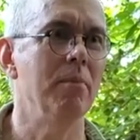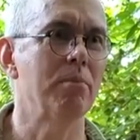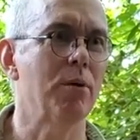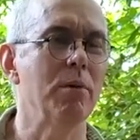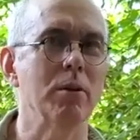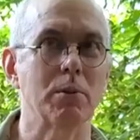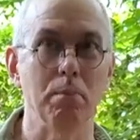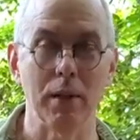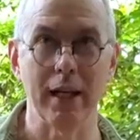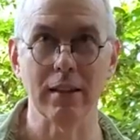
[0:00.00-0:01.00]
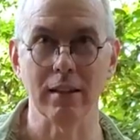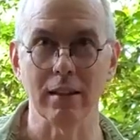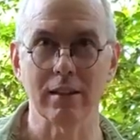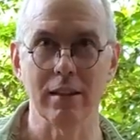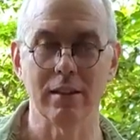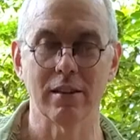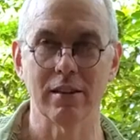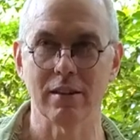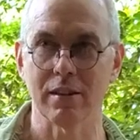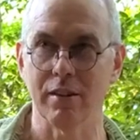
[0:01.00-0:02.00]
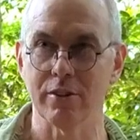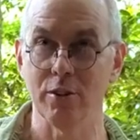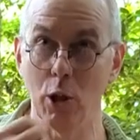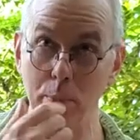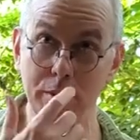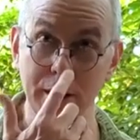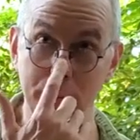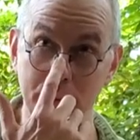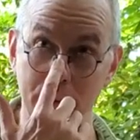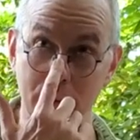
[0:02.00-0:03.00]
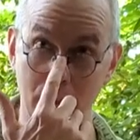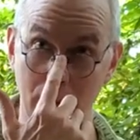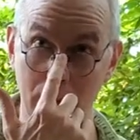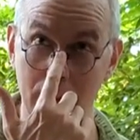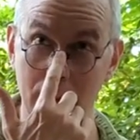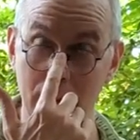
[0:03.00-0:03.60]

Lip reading: pretty much blankness. It's just, there's no perception at all.